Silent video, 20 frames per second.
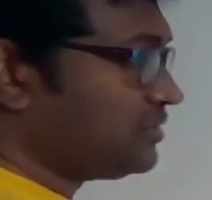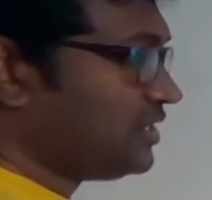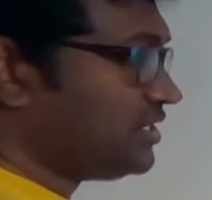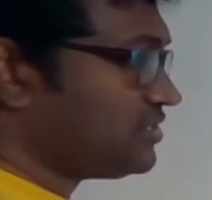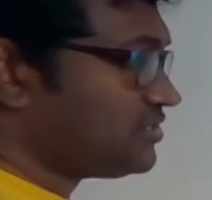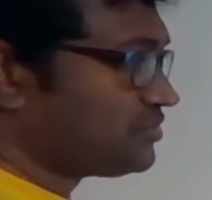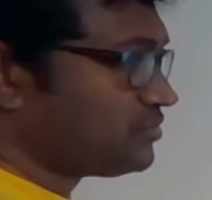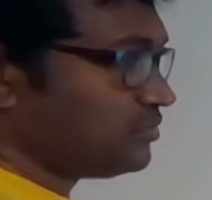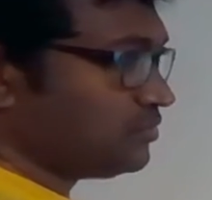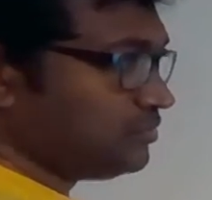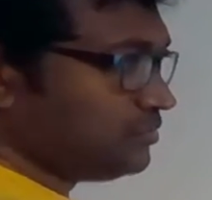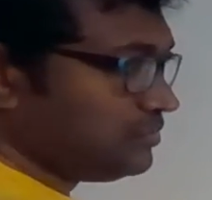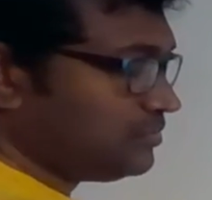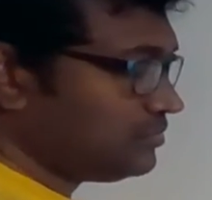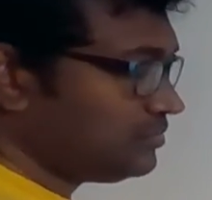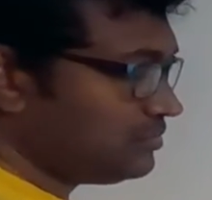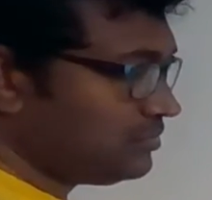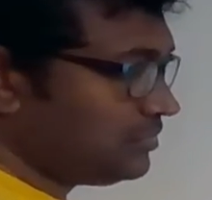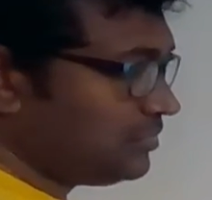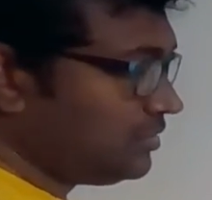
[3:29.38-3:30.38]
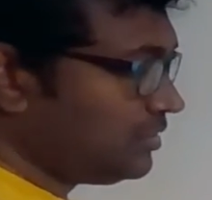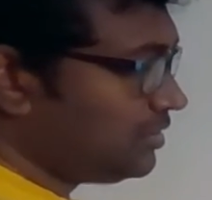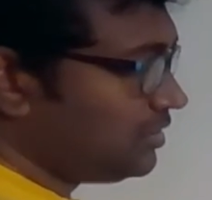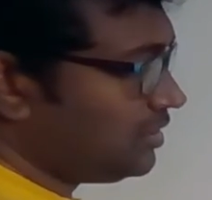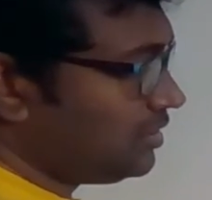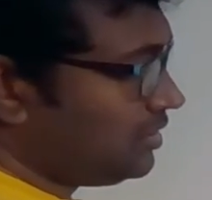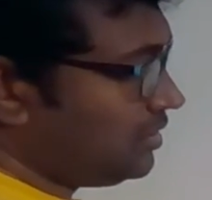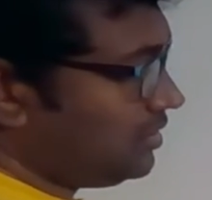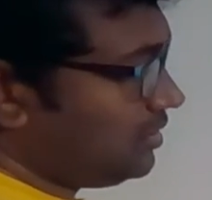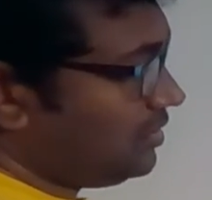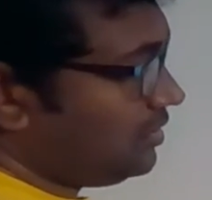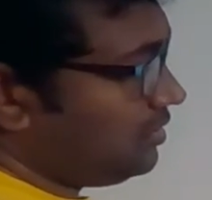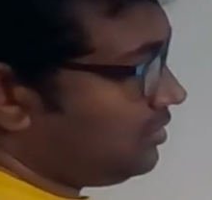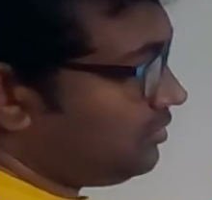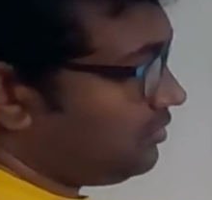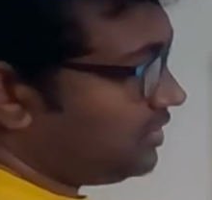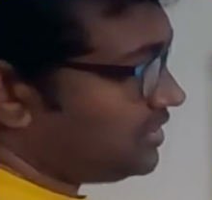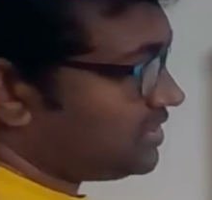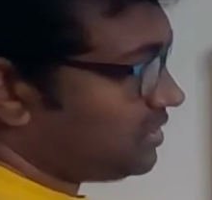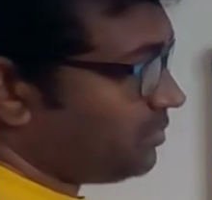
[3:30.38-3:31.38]
these two,
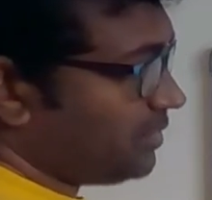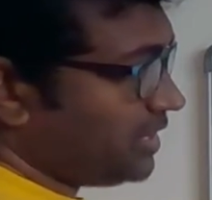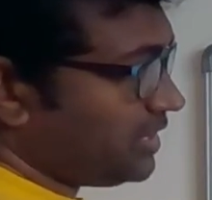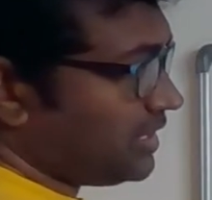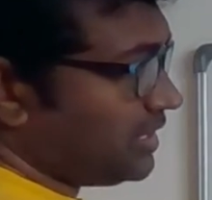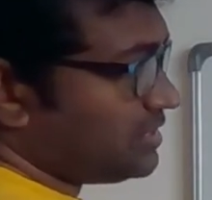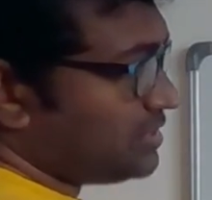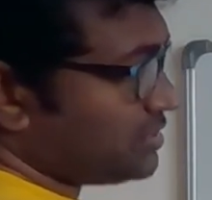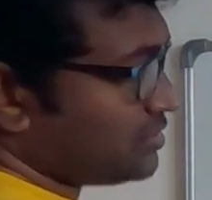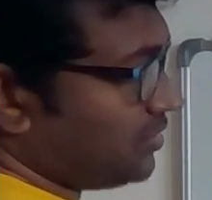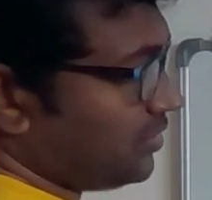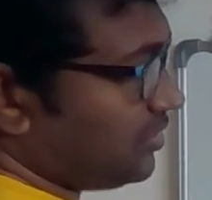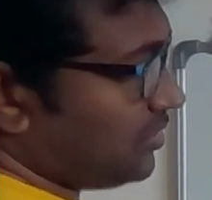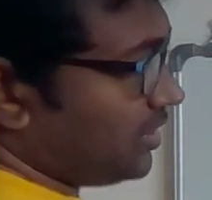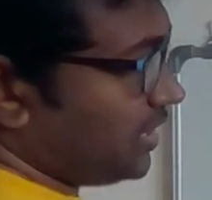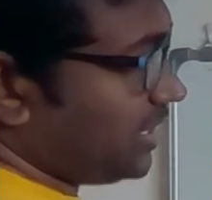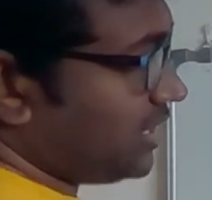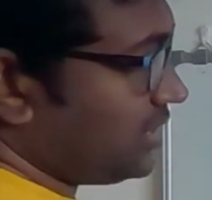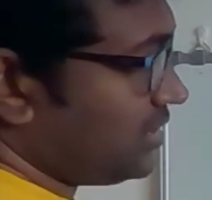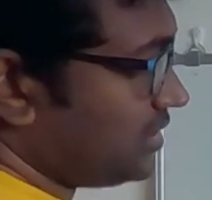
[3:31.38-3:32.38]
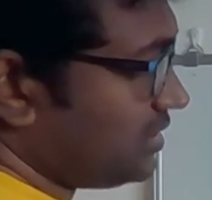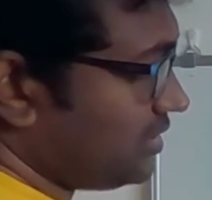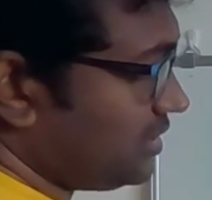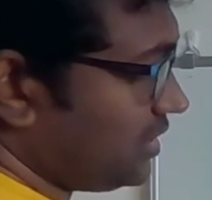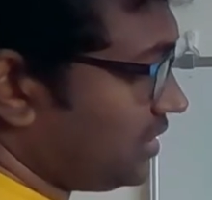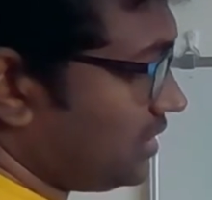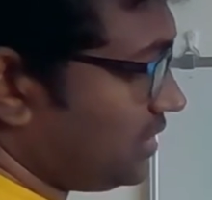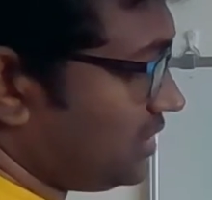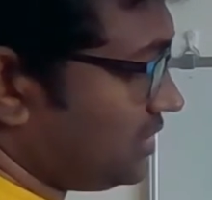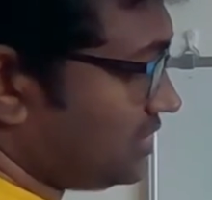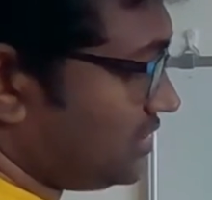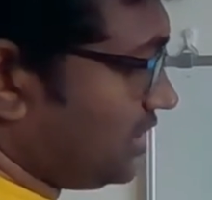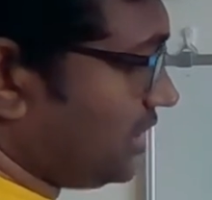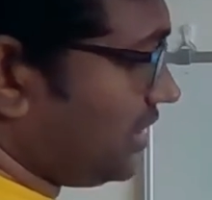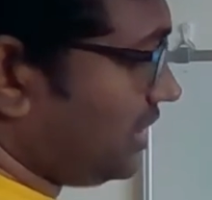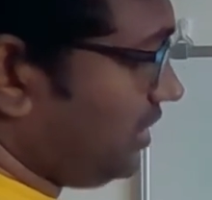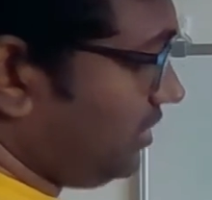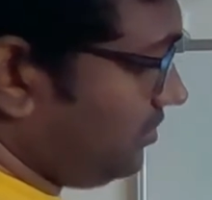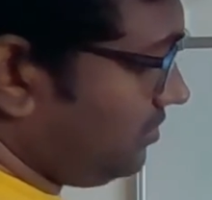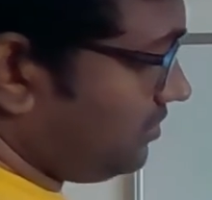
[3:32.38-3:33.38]
when somebody tells it's going to rain in
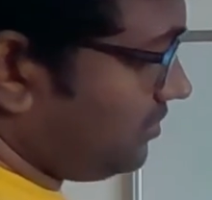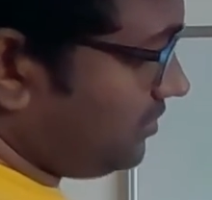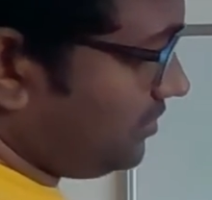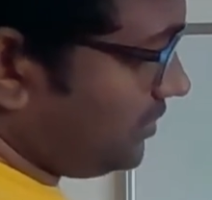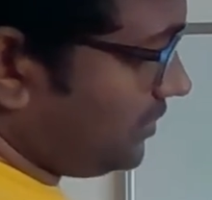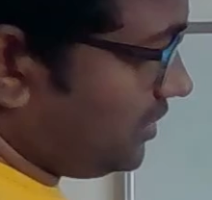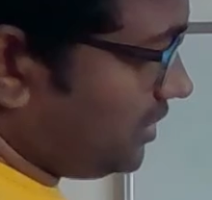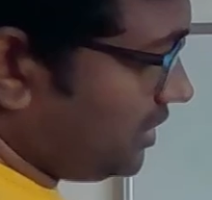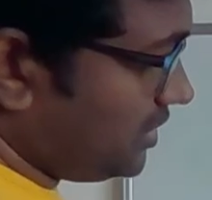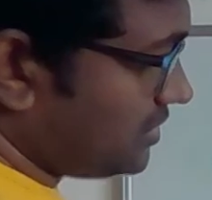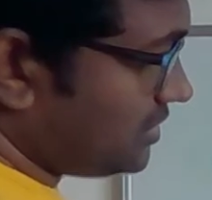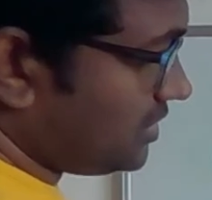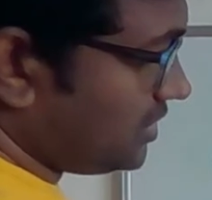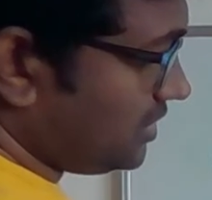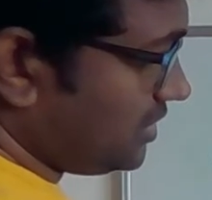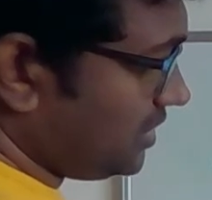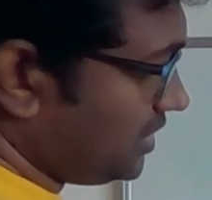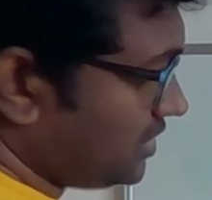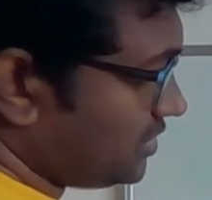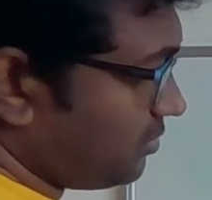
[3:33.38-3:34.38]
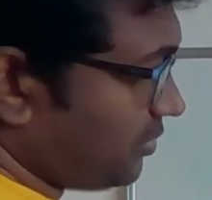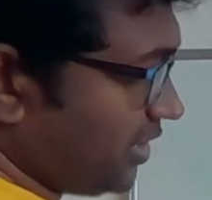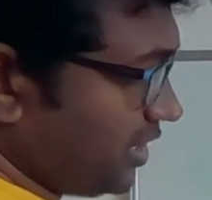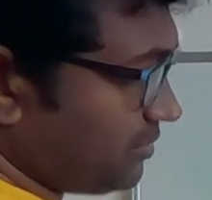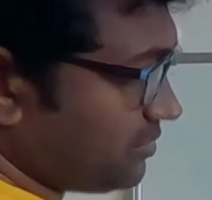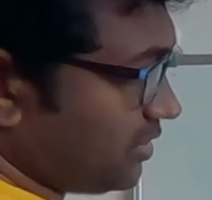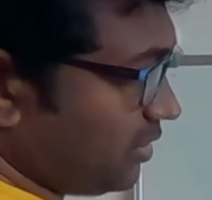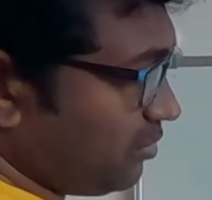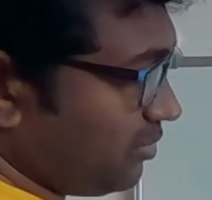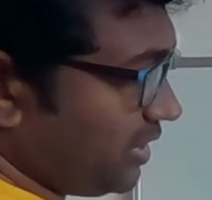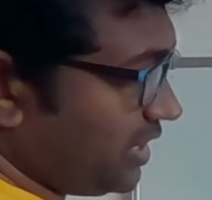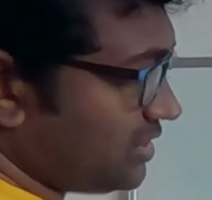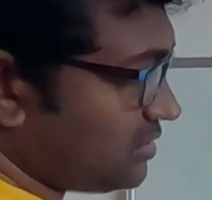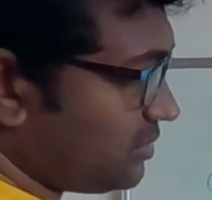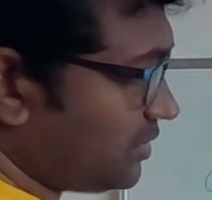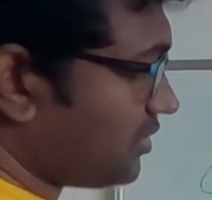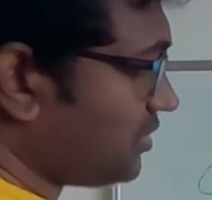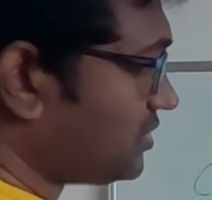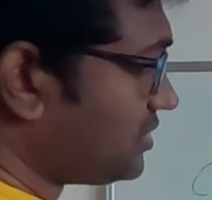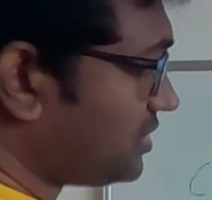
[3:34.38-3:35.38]
Chennai, it's a medium surprise
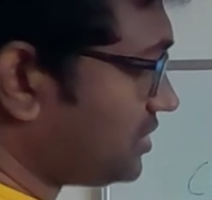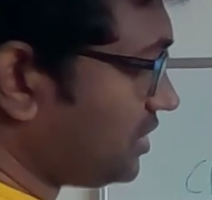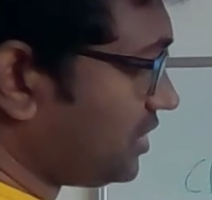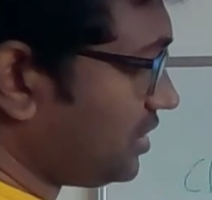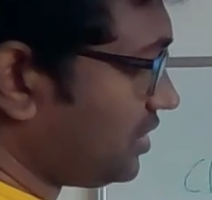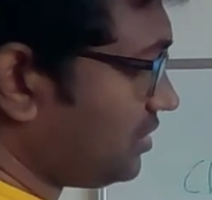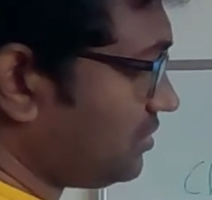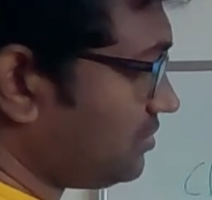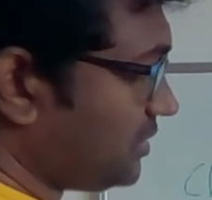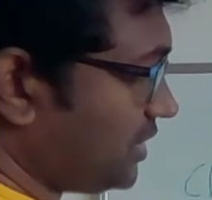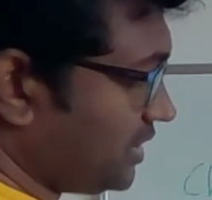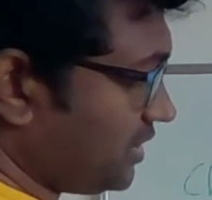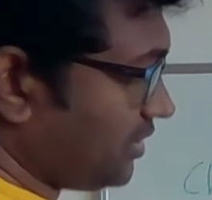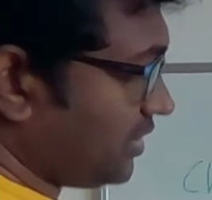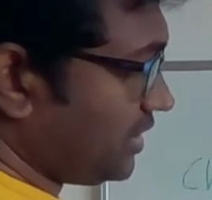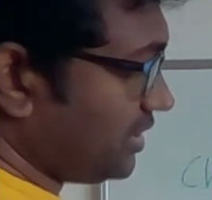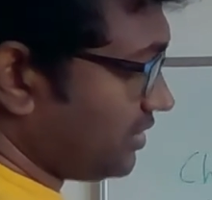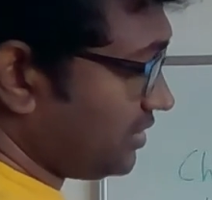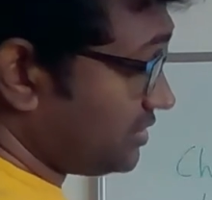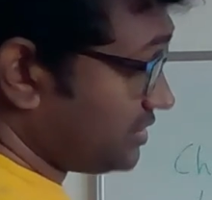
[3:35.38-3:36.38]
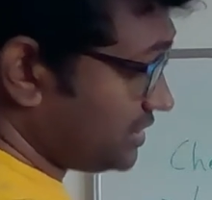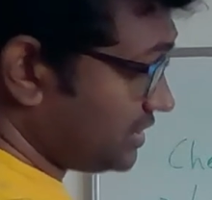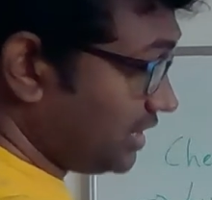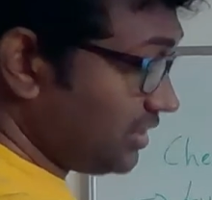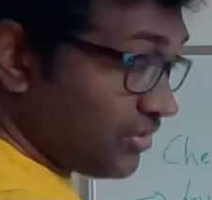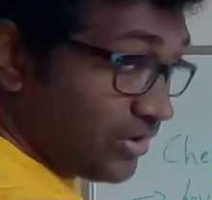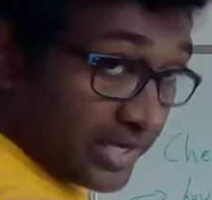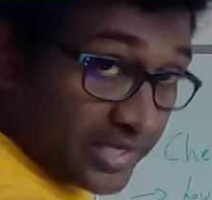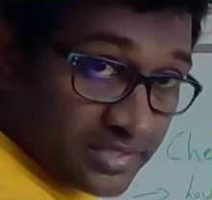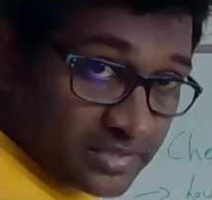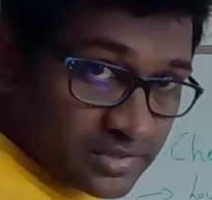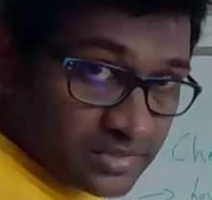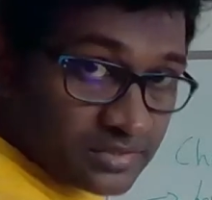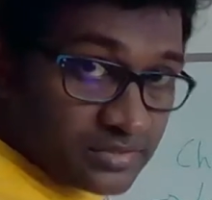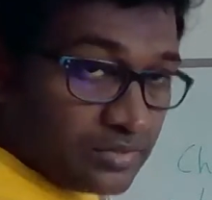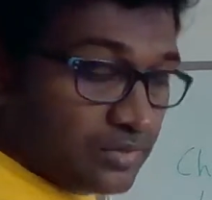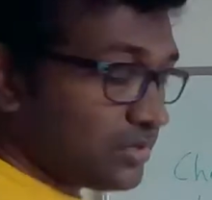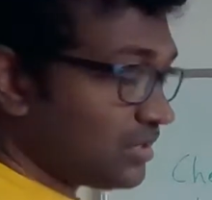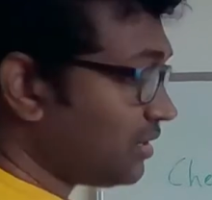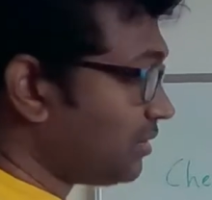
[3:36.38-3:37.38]
because it still rains,
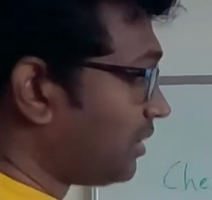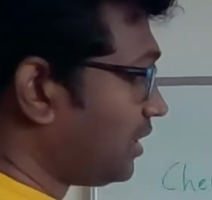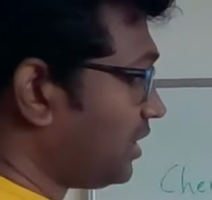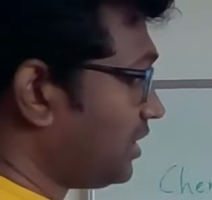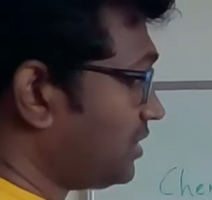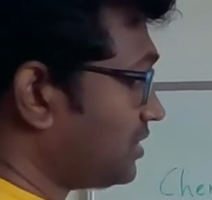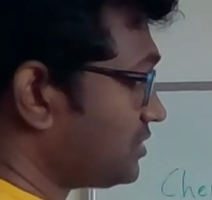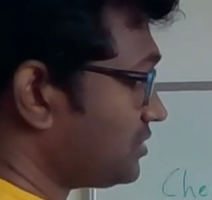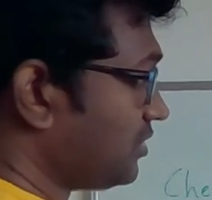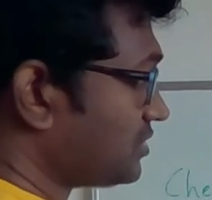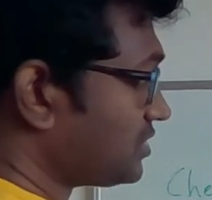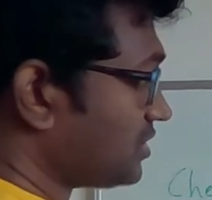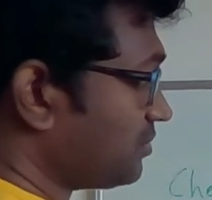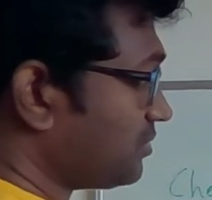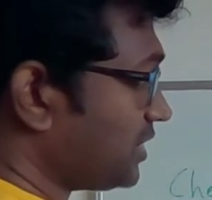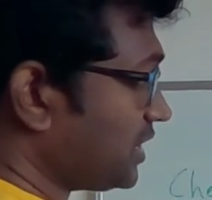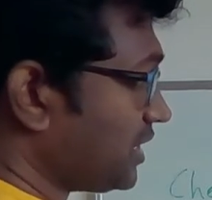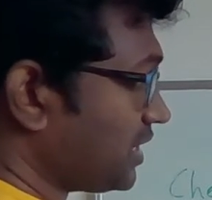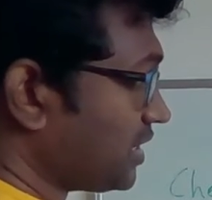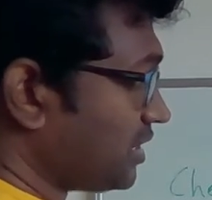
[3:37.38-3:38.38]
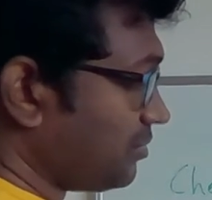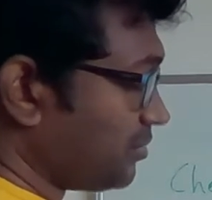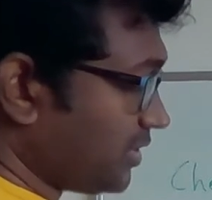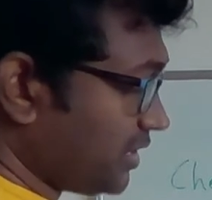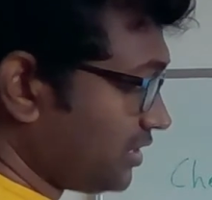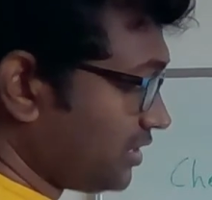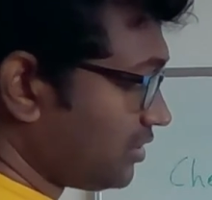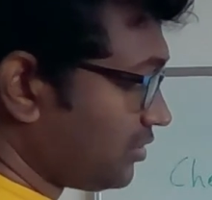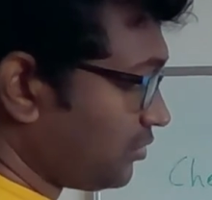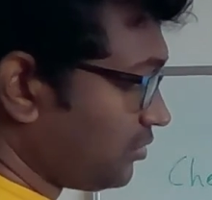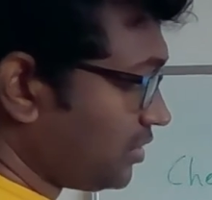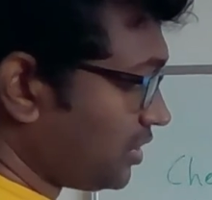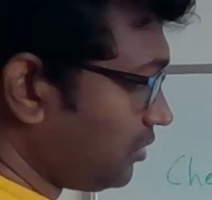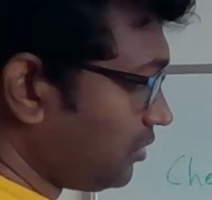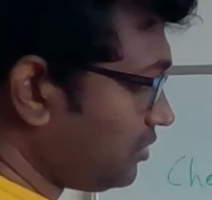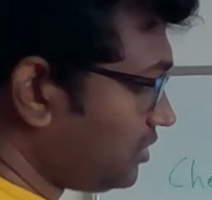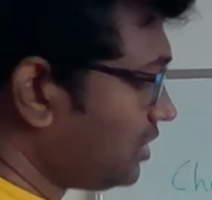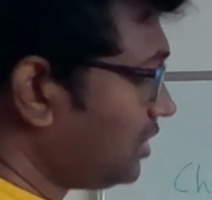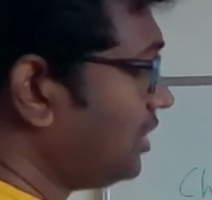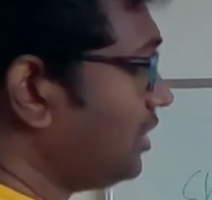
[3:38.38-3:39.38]
so it is not something like completely ruled
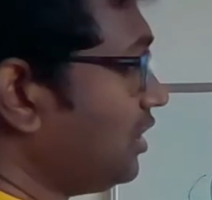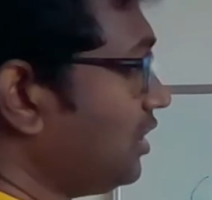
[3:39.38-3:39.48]
out,